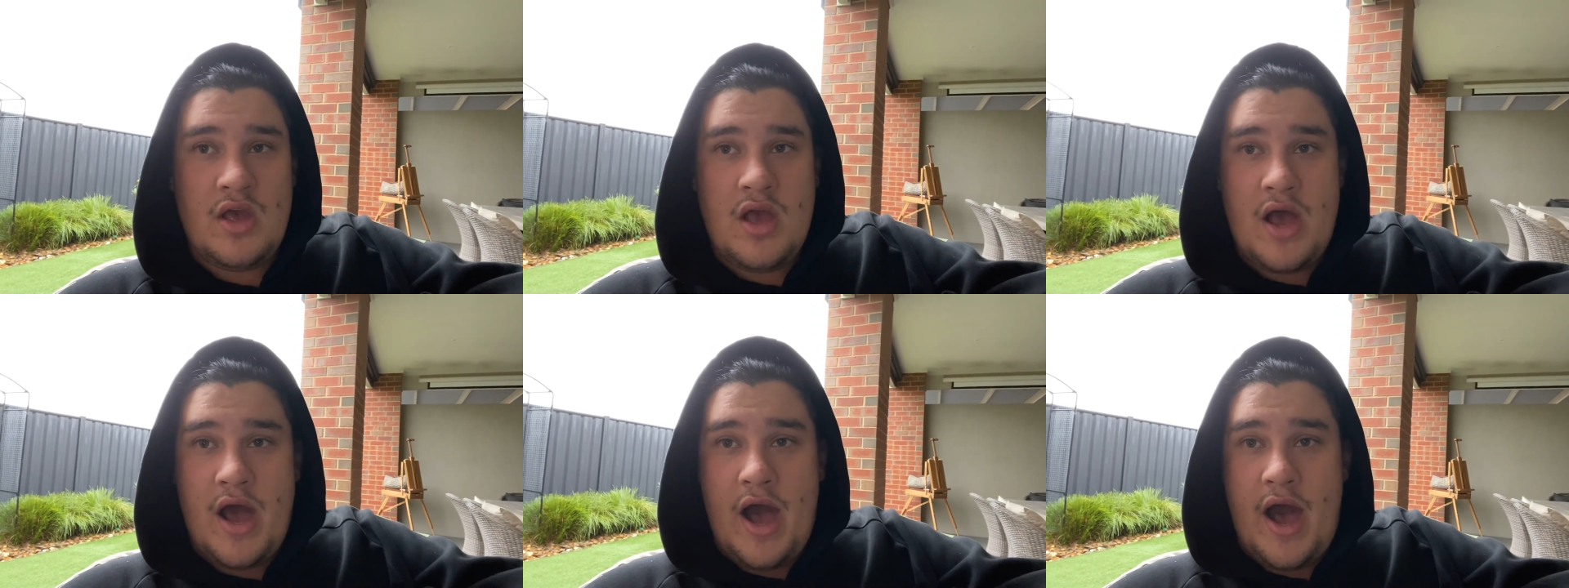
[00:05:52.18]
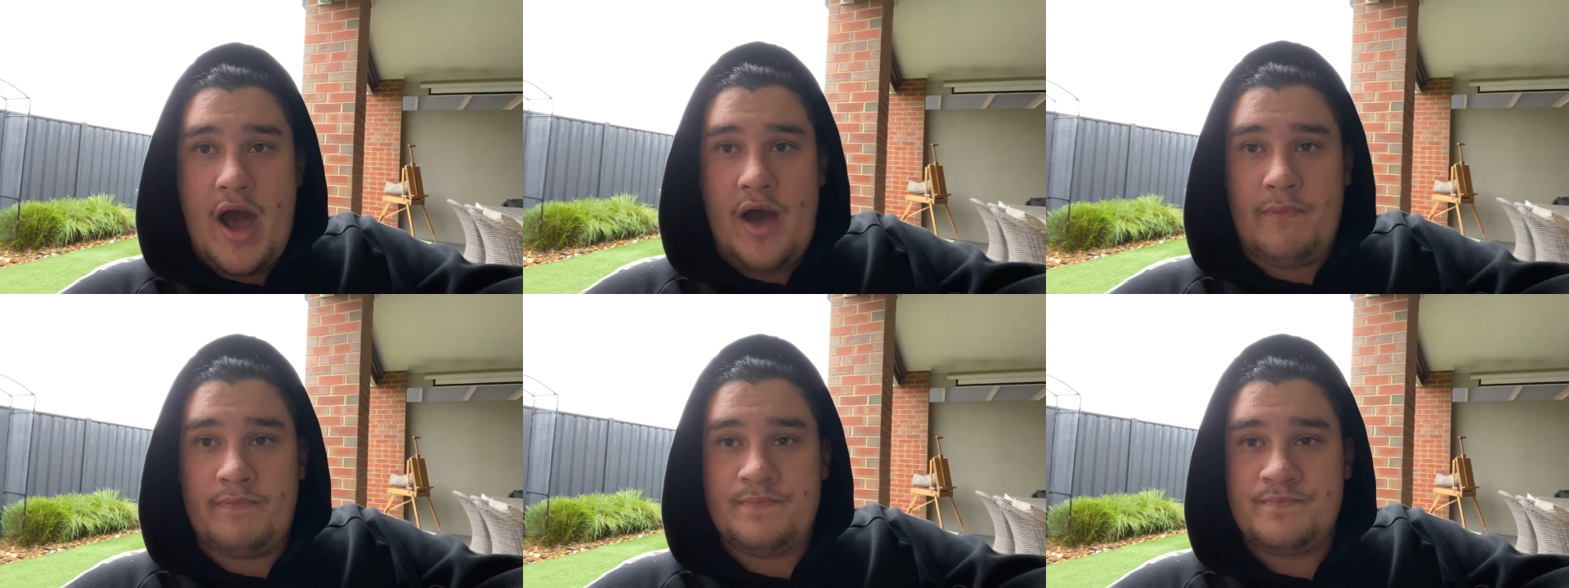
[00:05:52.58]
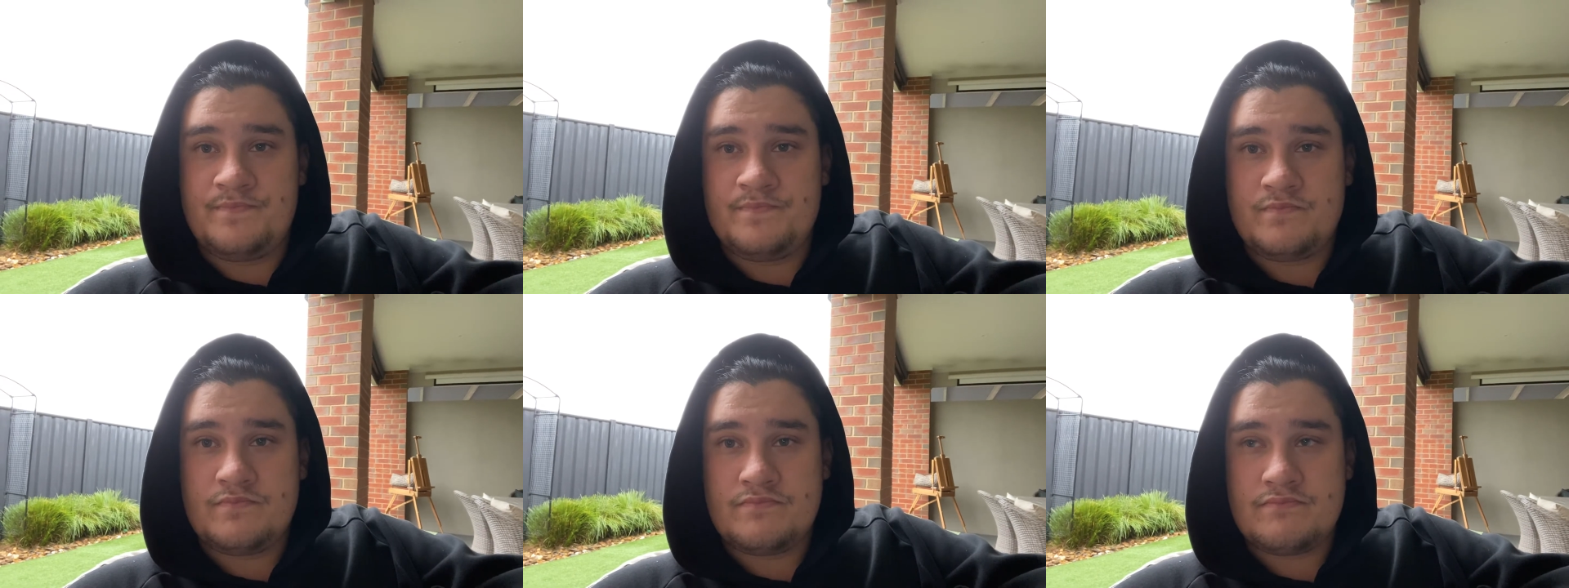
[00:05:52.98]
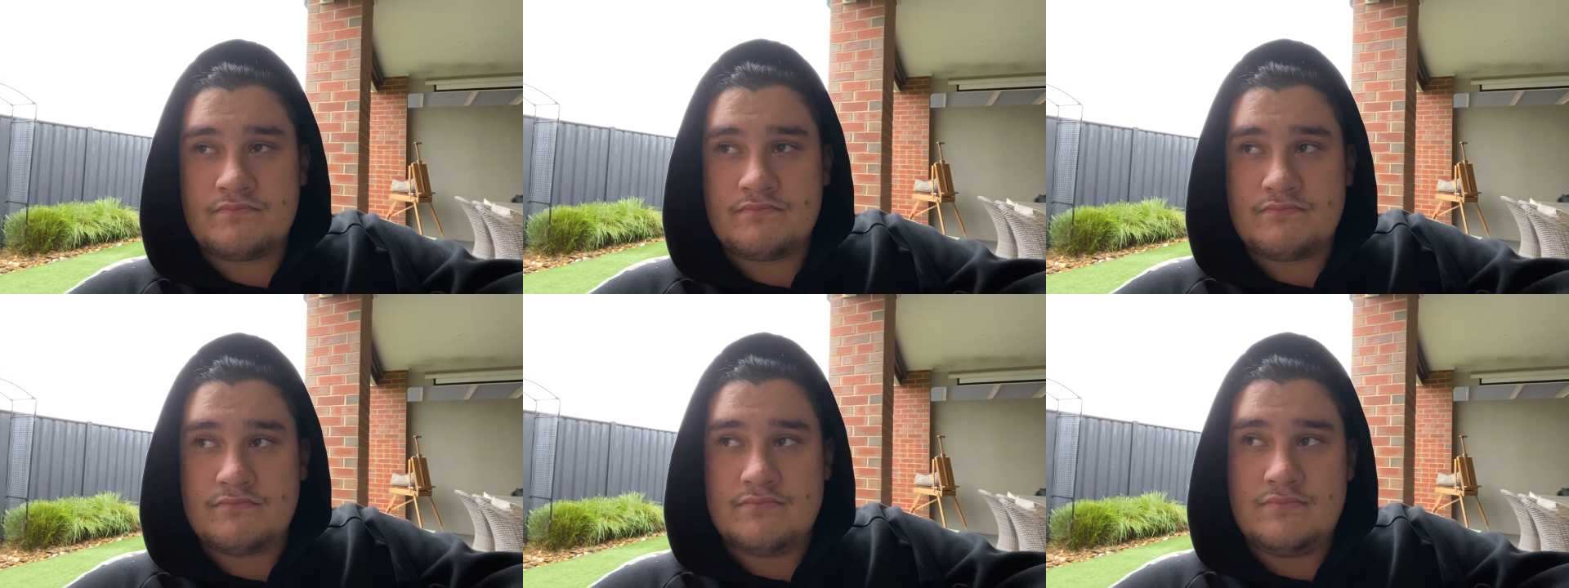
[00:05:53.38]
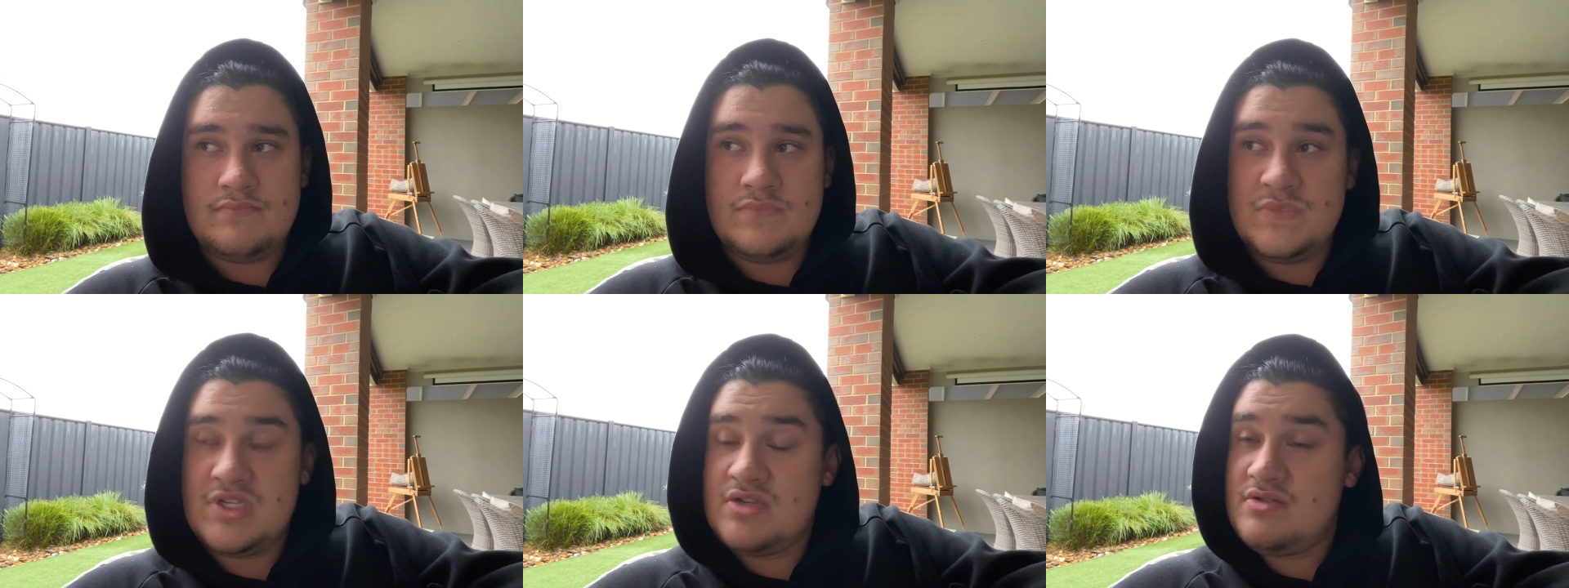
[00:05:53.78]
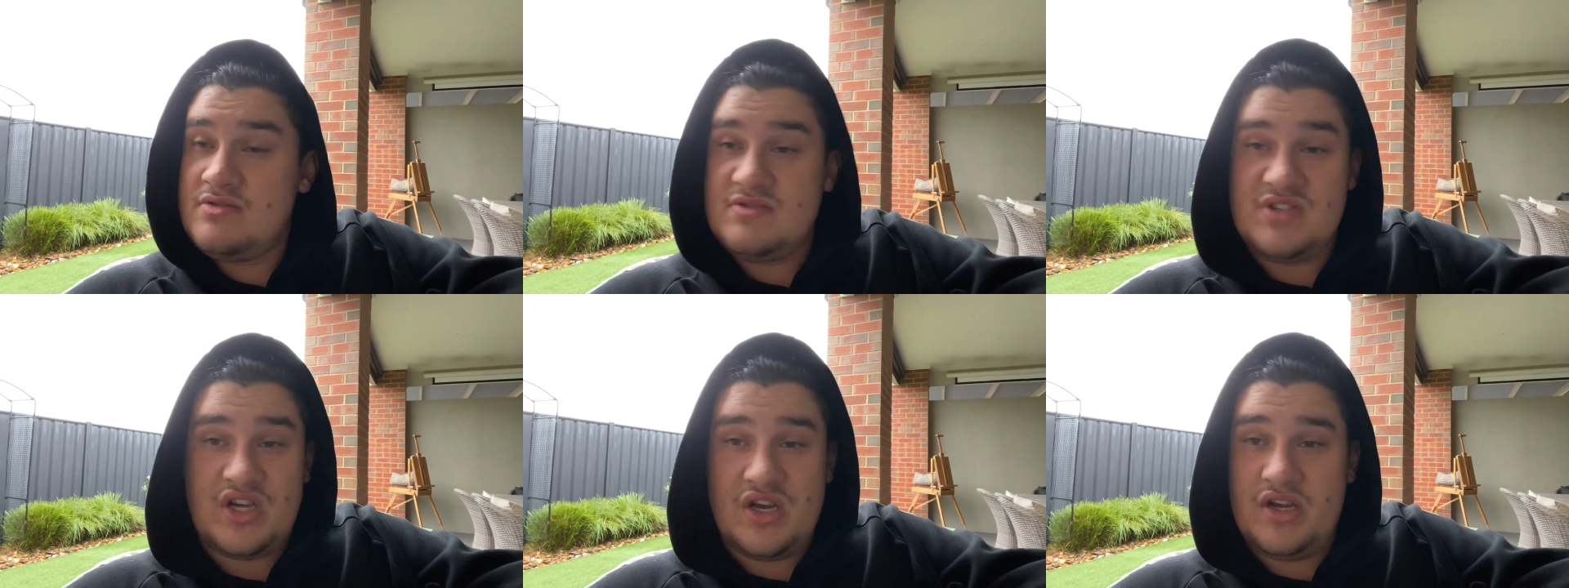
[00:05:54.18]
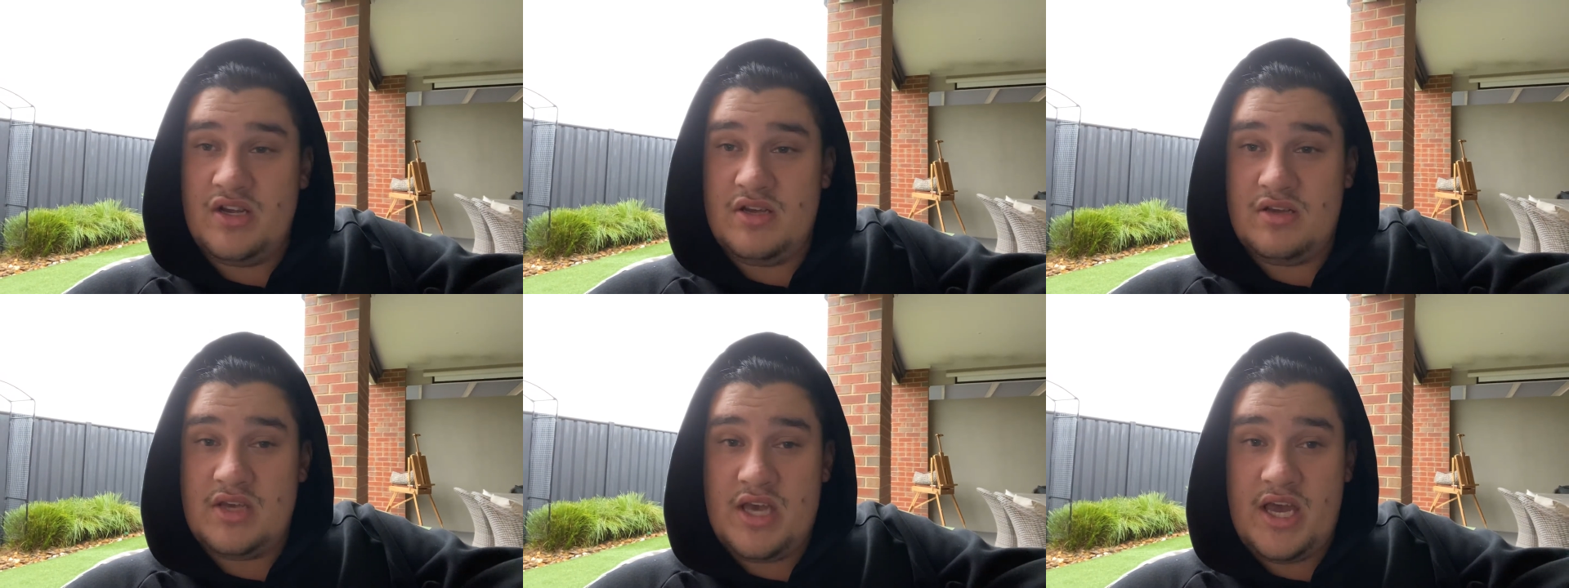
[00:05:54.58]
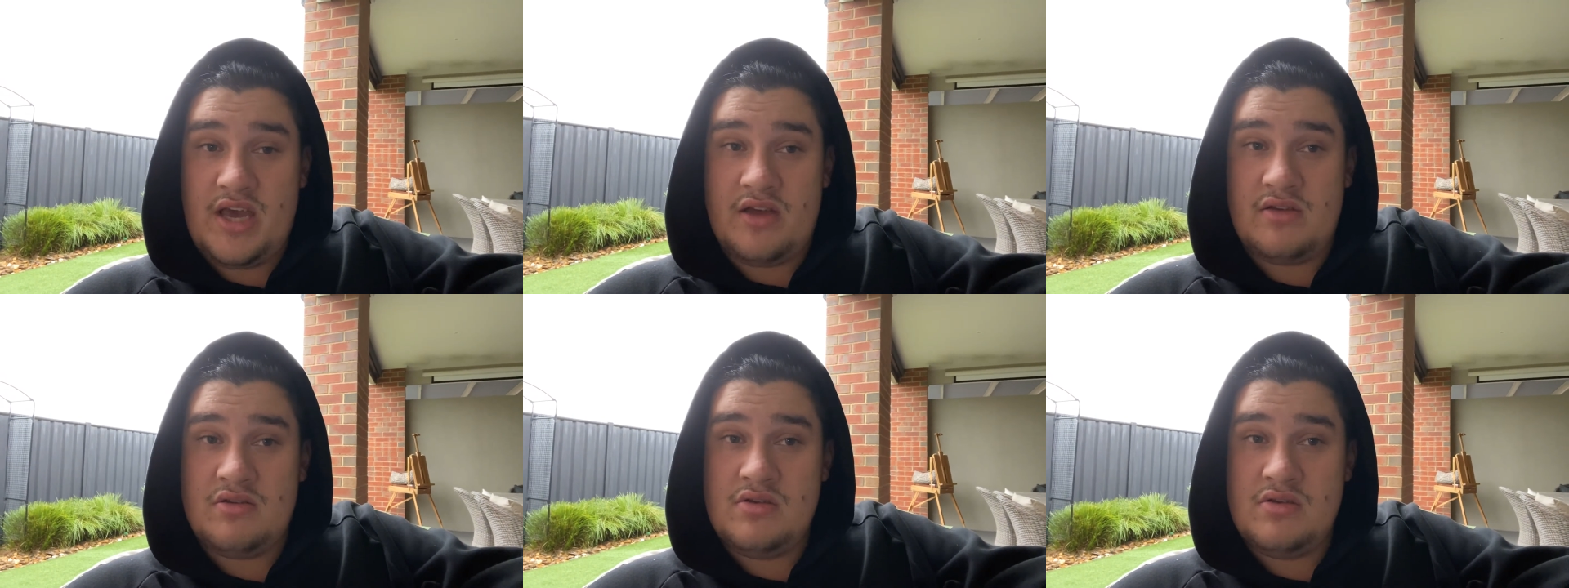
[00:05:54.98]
So, yeah.